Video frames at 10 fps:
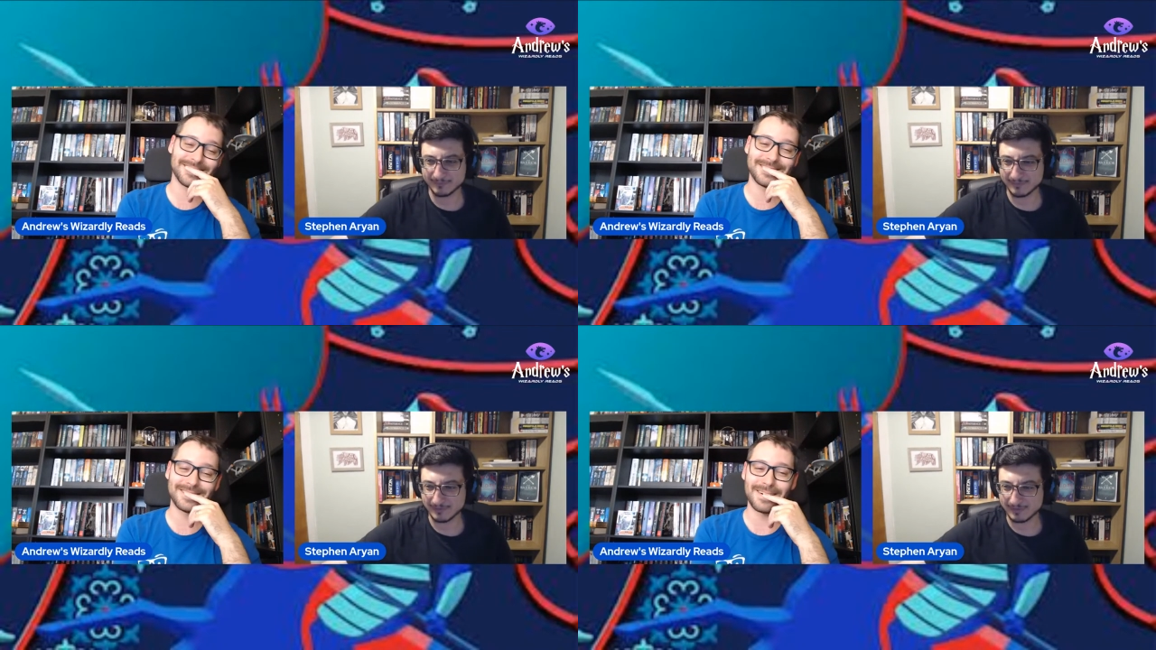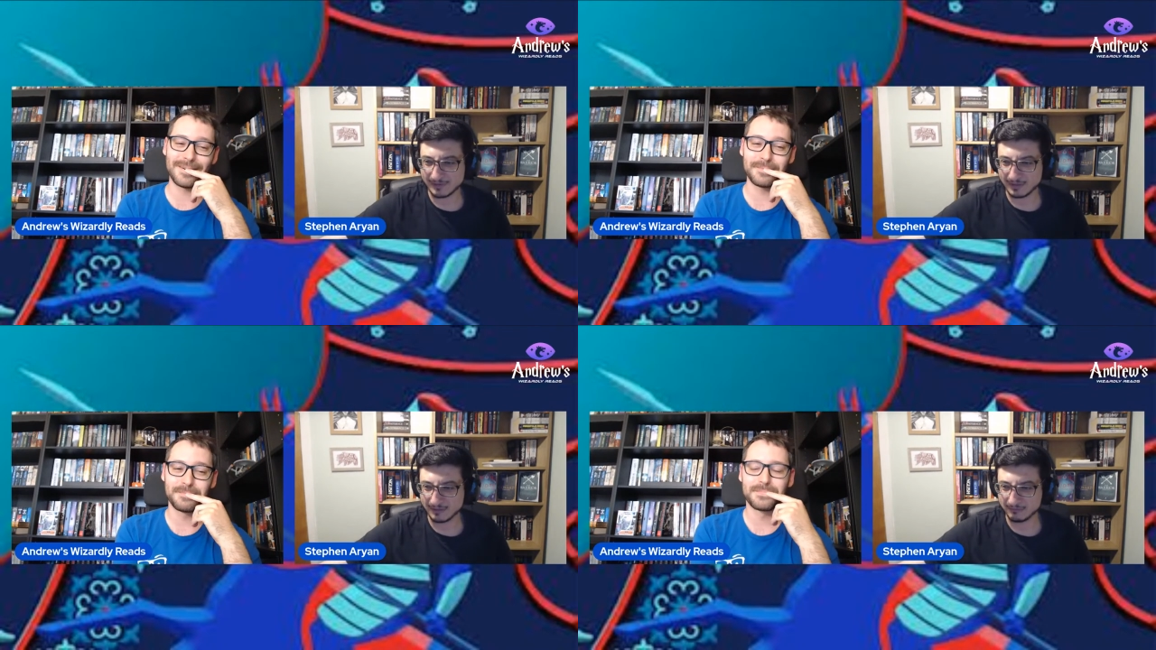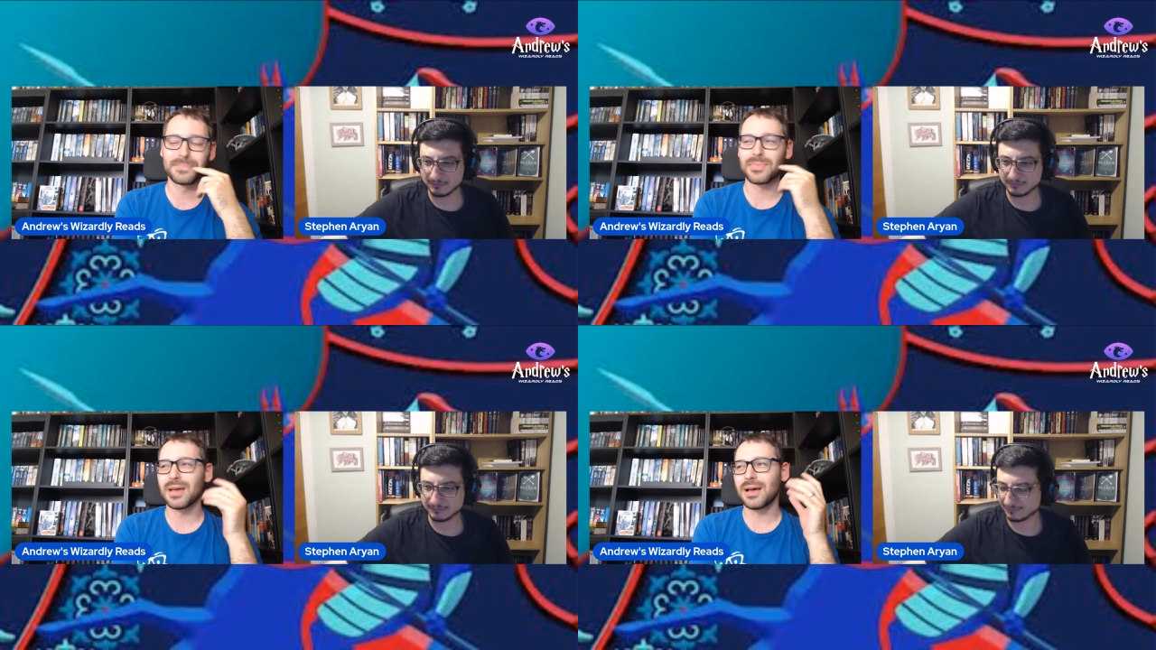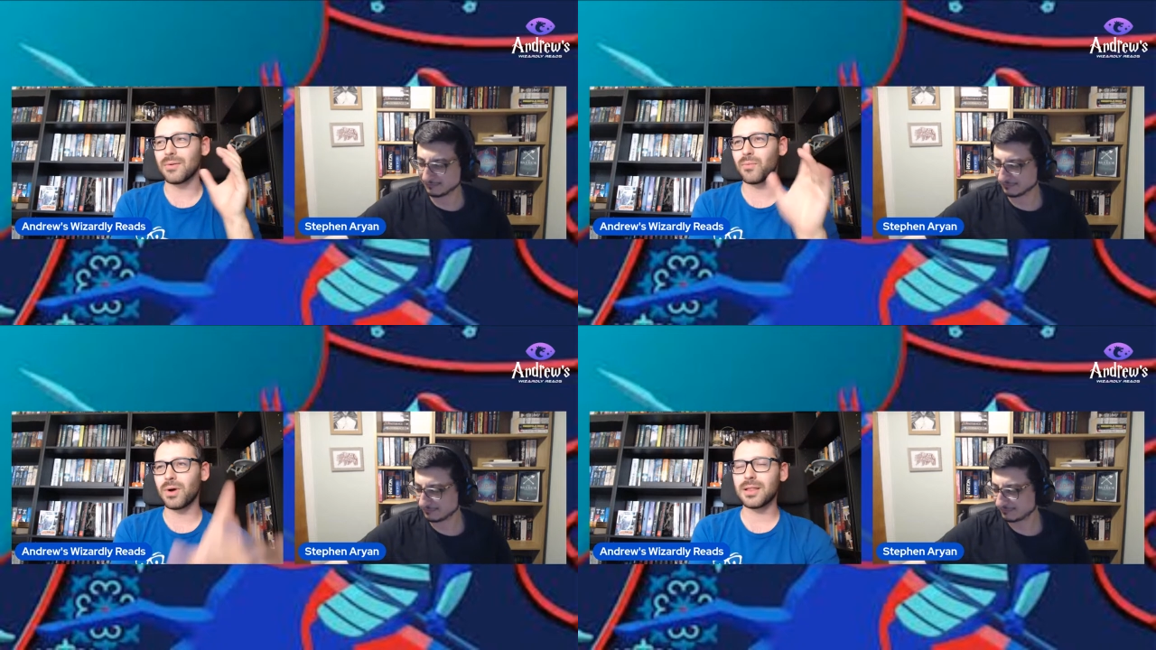Speaker 1: So
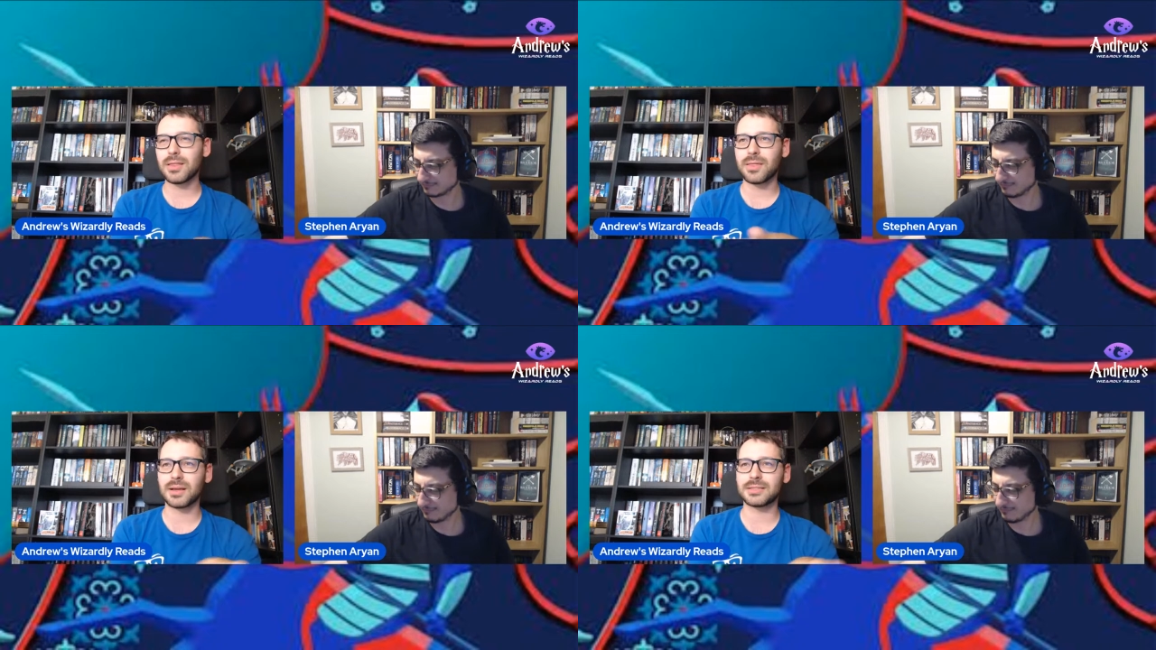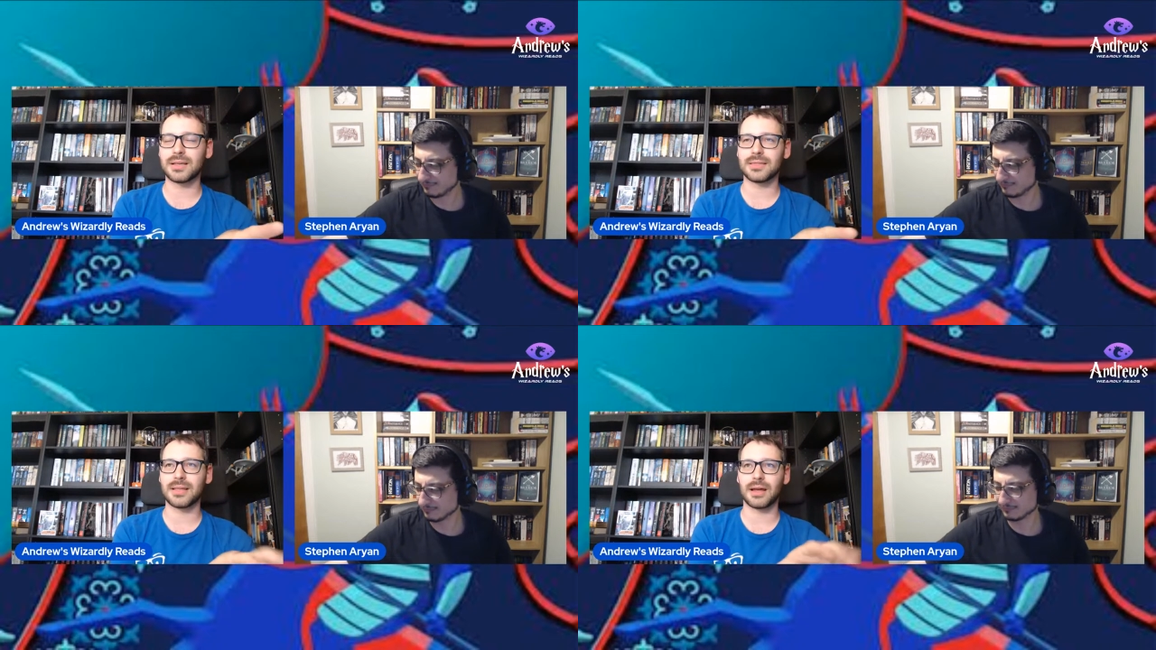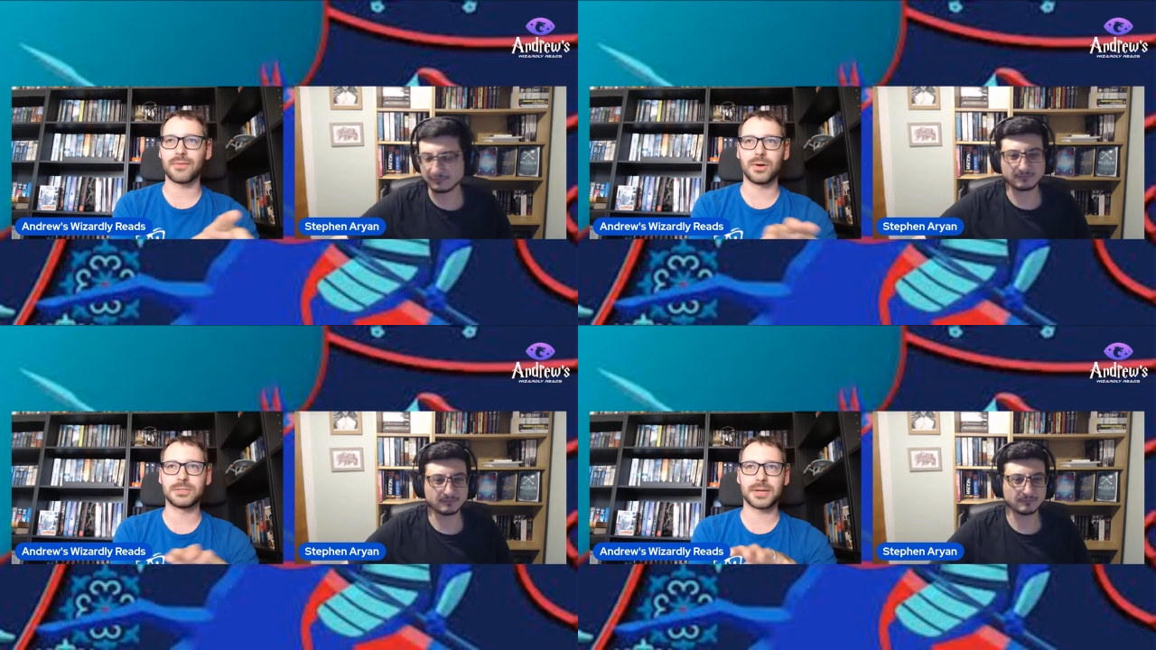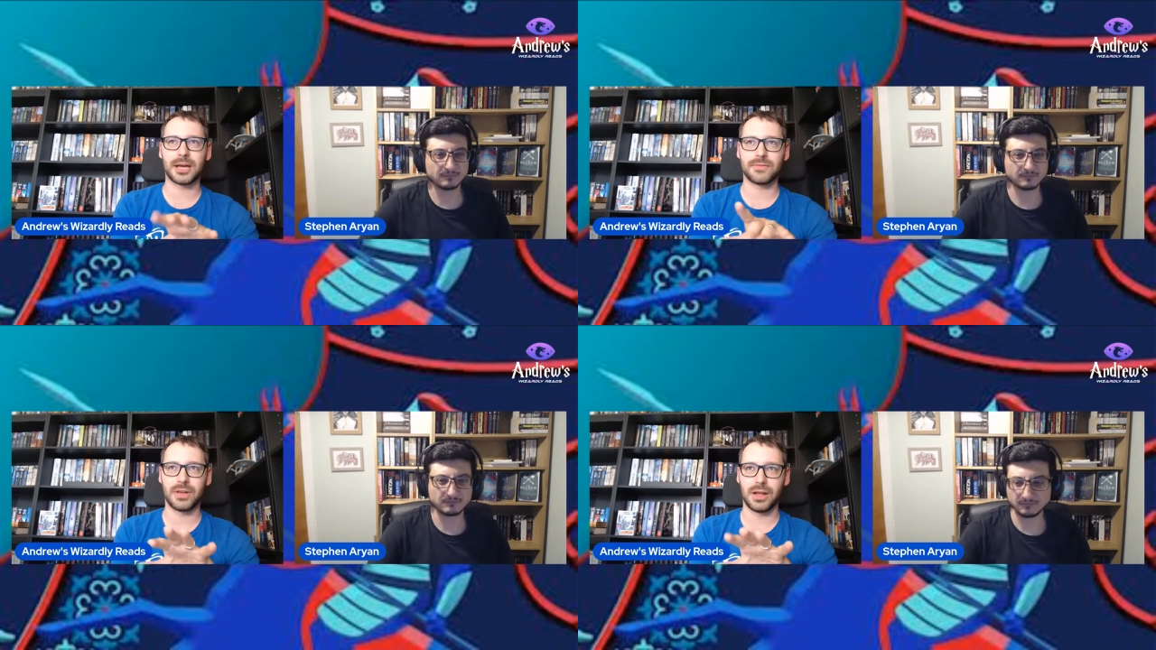one of the things that I've always been
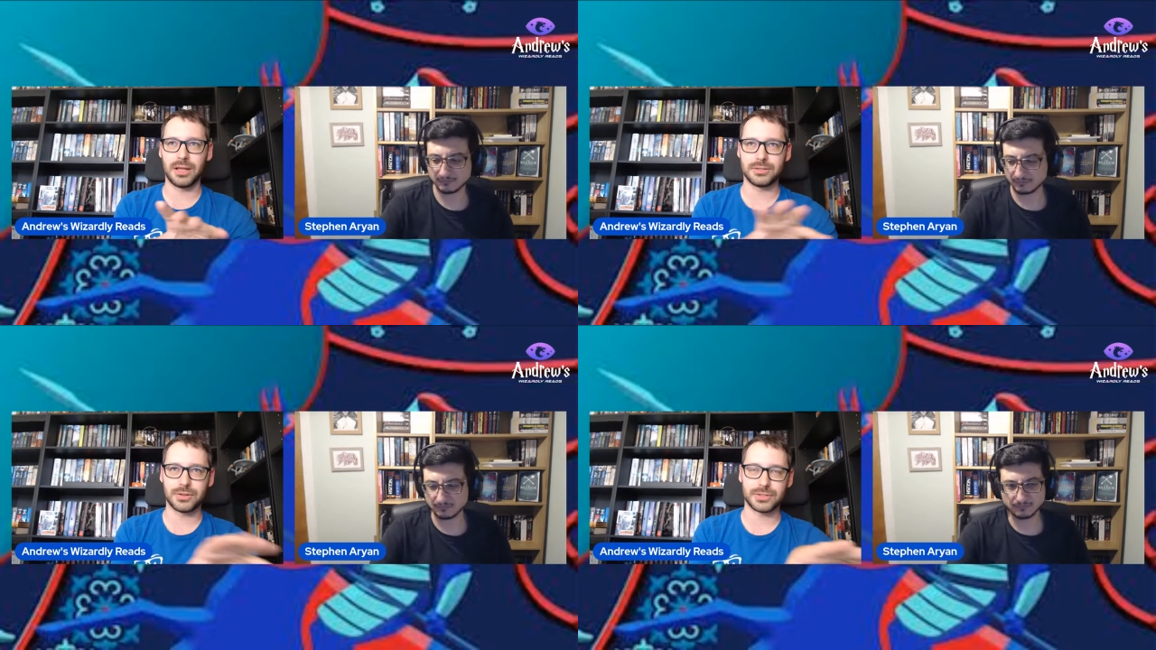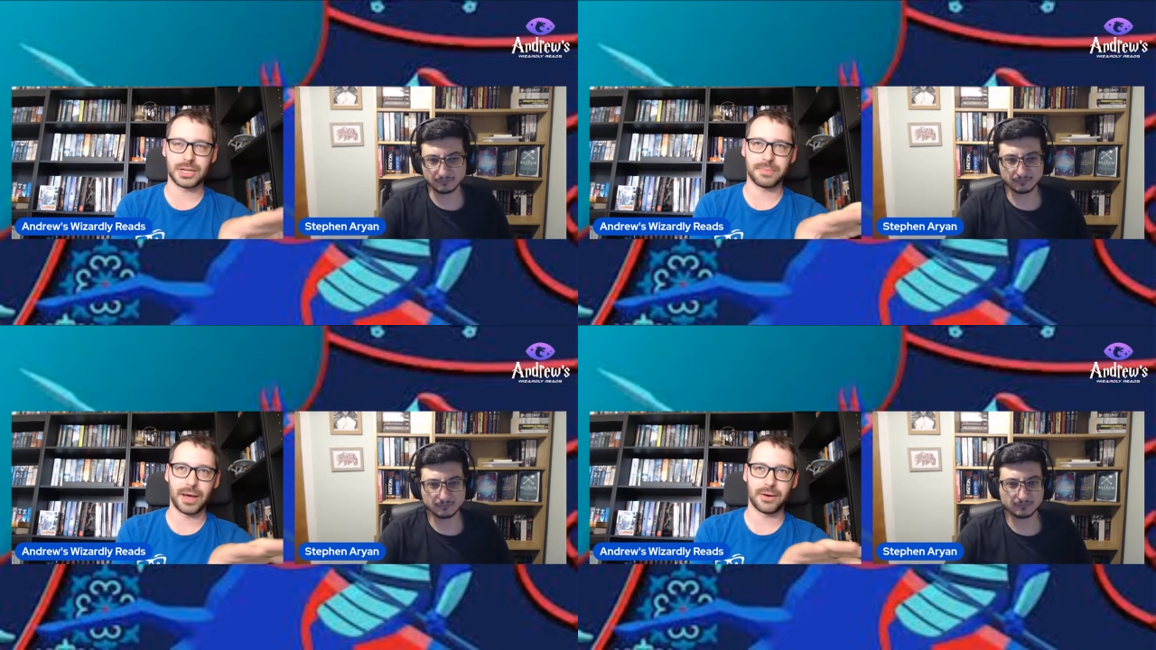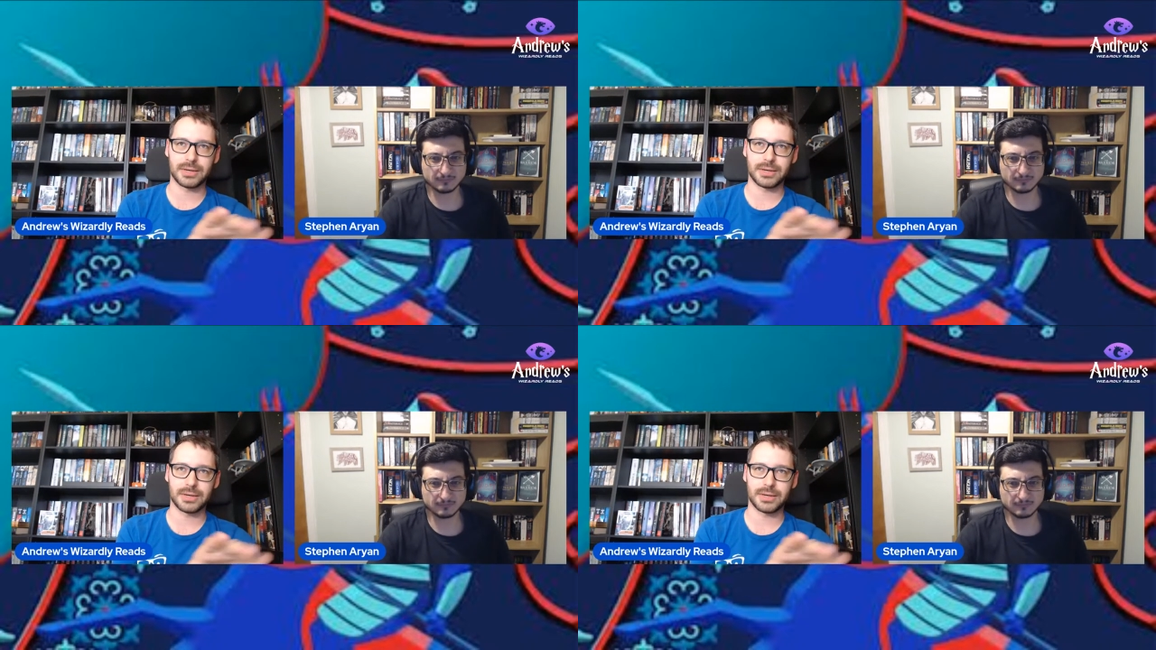kind of interested about,